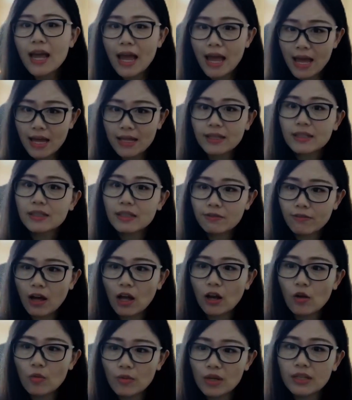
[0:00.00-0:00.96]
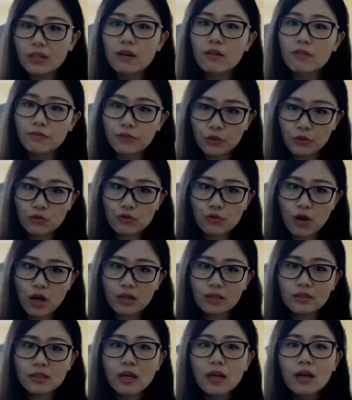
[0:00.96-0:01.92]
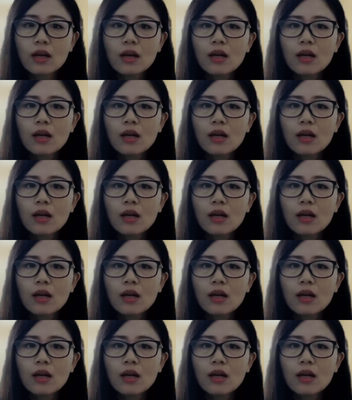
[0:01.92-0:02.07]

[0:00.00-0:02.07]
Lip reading: and the development of new drugs.